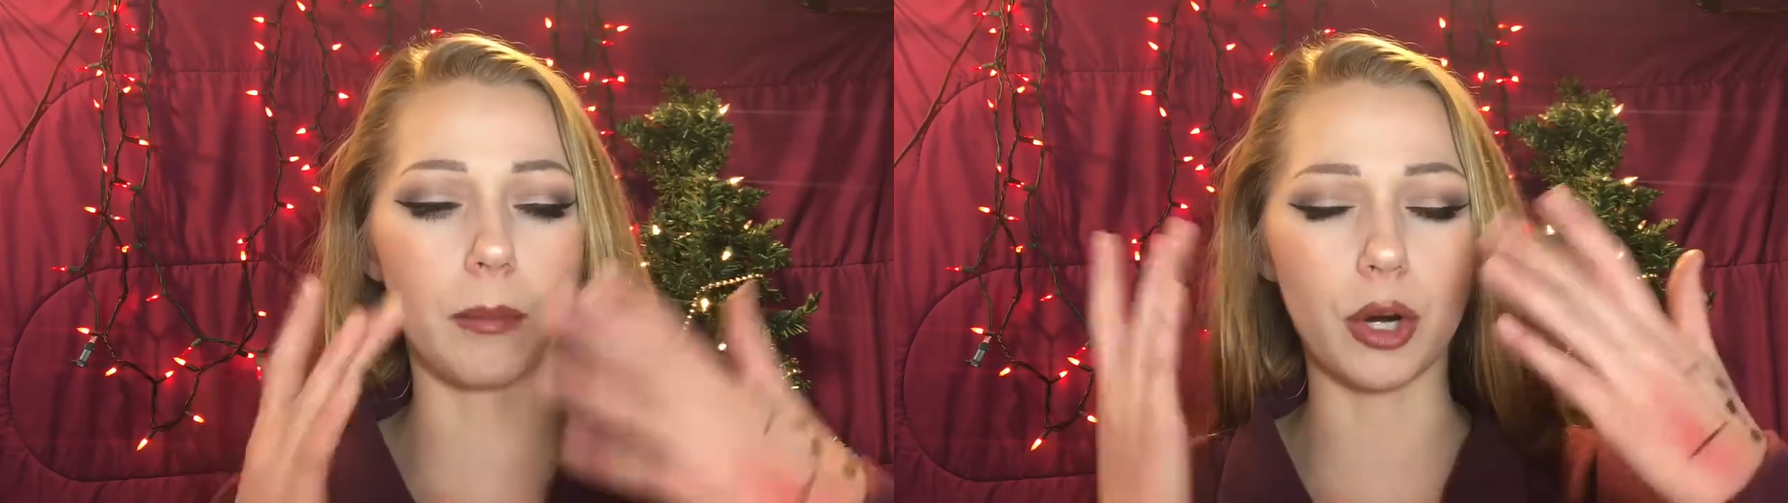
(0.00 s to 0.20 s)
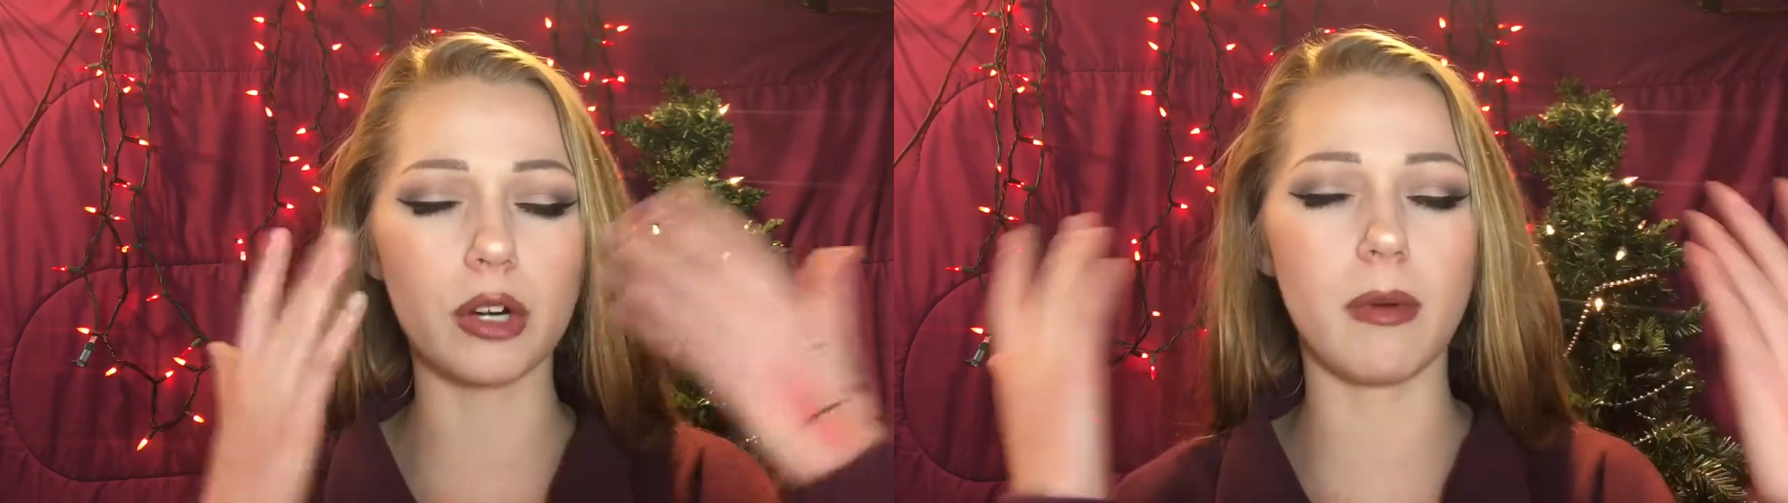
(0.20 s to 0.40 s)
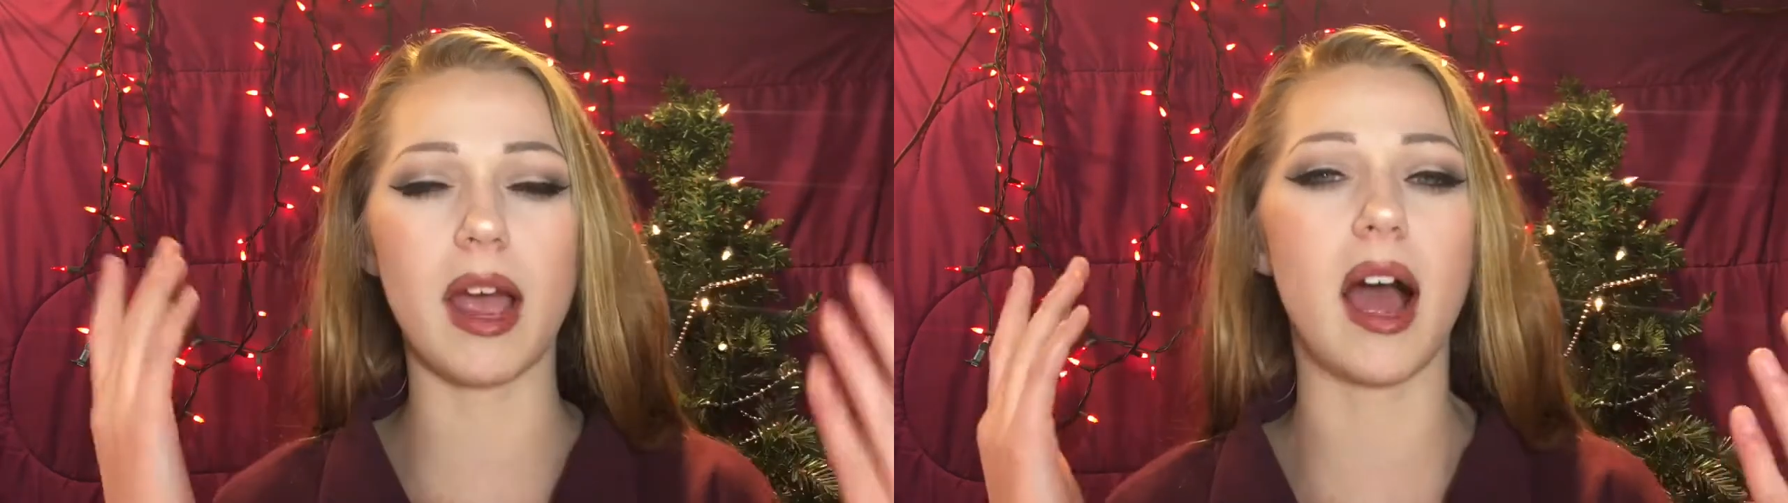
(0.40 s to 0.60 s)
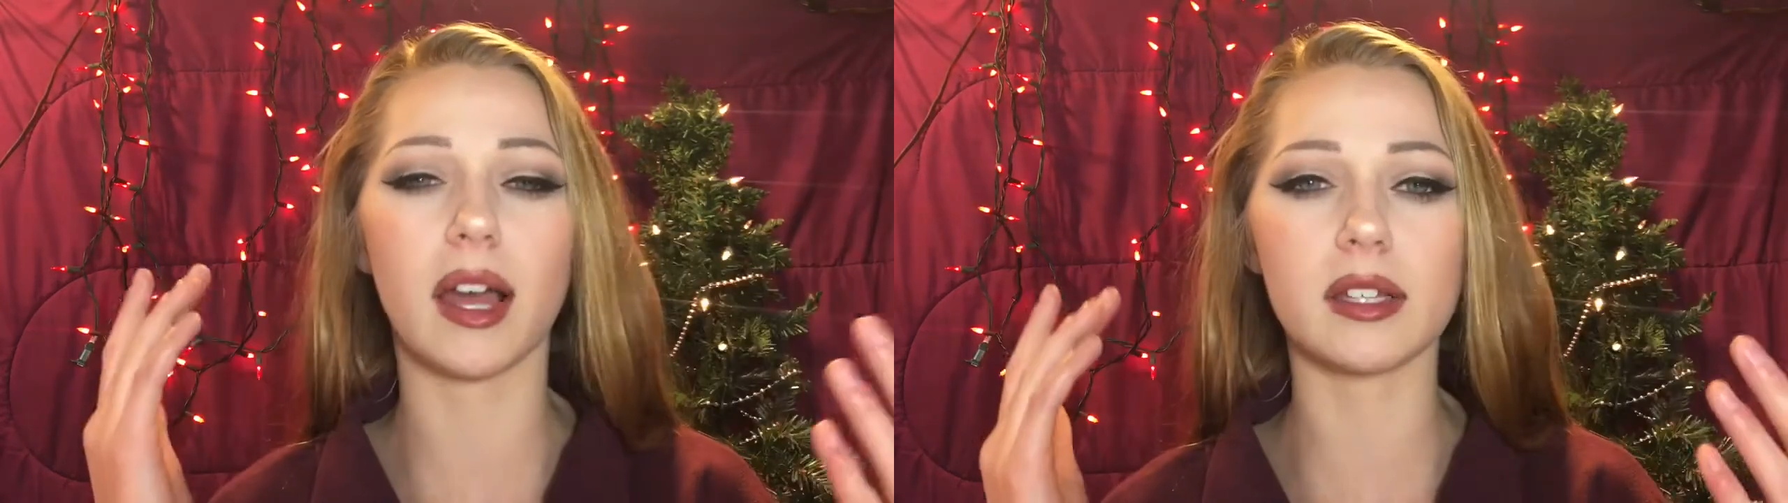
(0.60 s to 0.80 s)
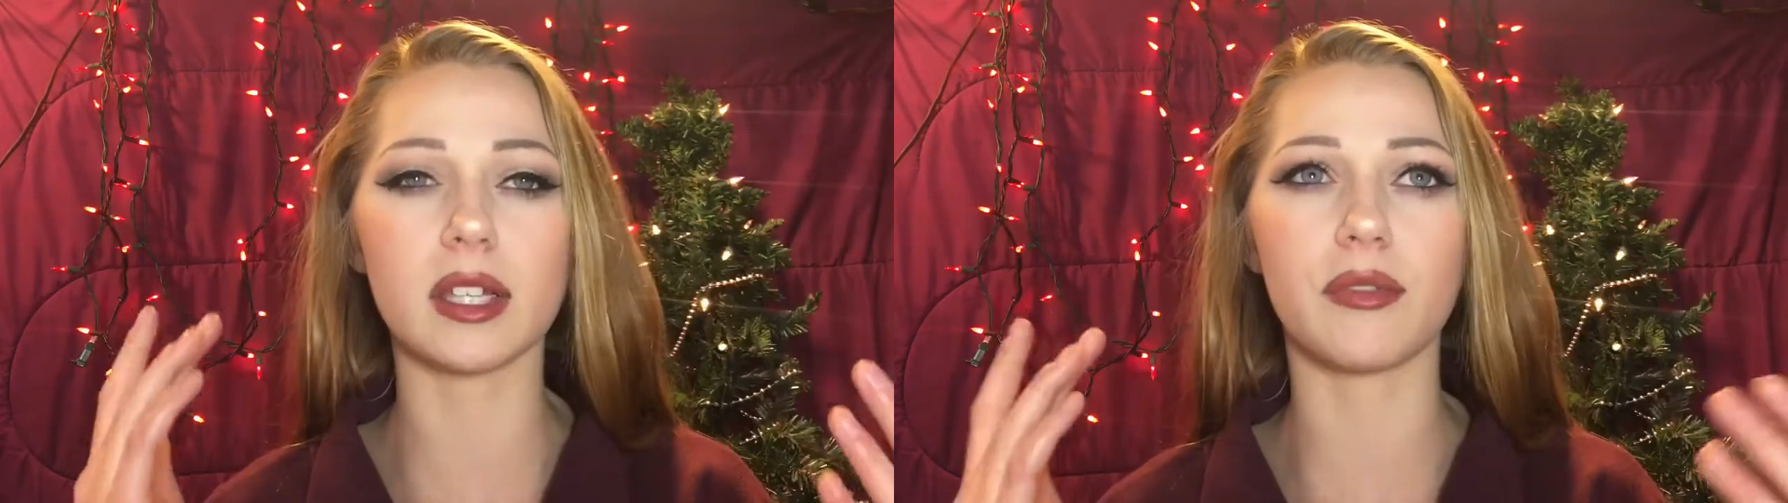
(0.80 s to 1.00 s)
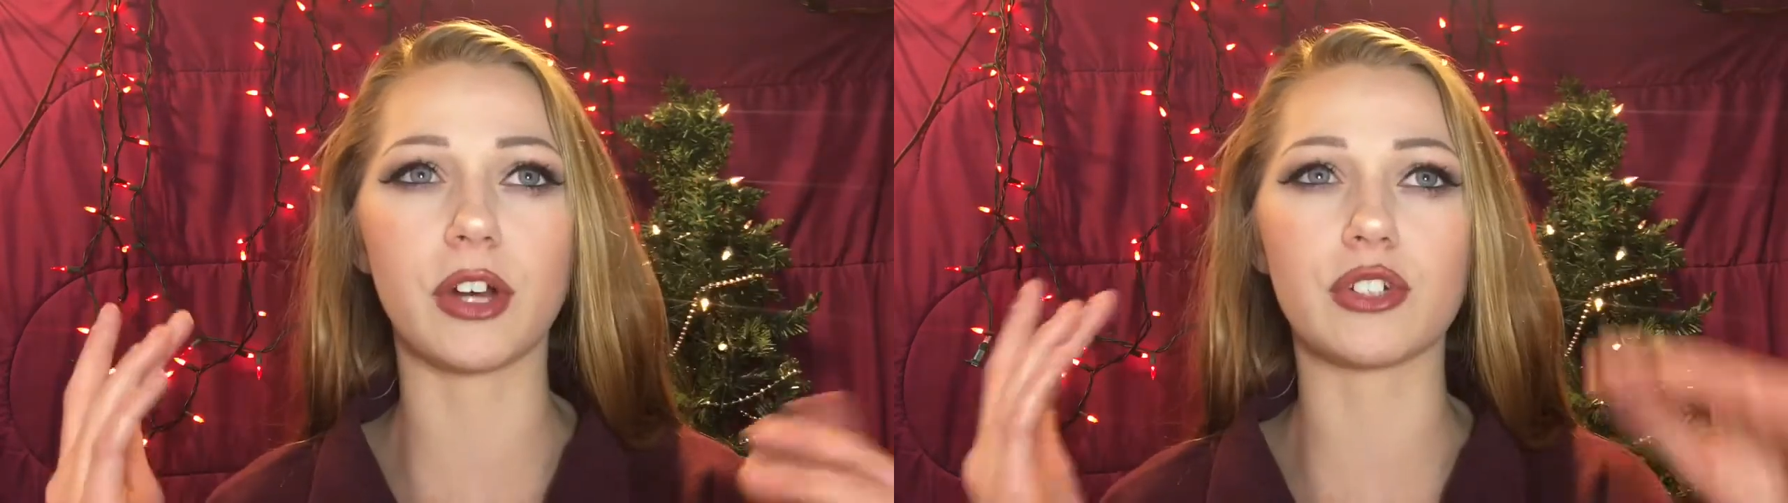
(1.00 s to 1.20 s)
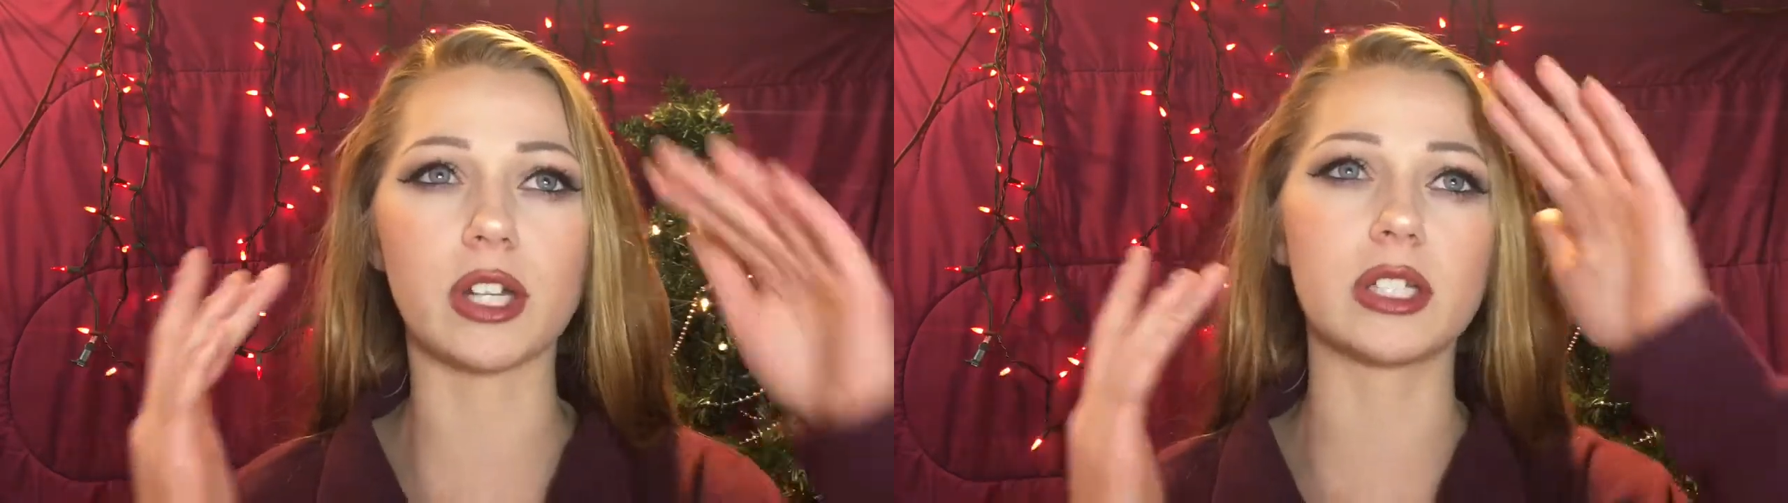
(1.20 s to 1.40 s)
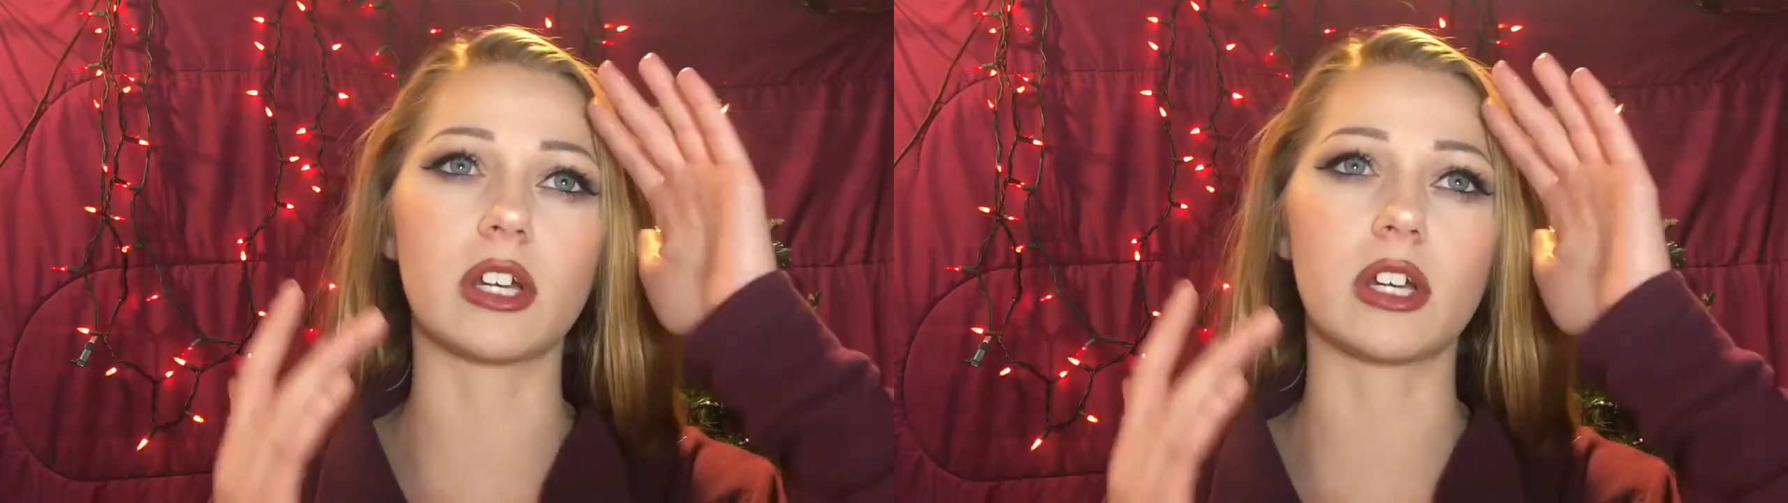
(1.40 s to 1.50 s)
burned my eyes if I tried to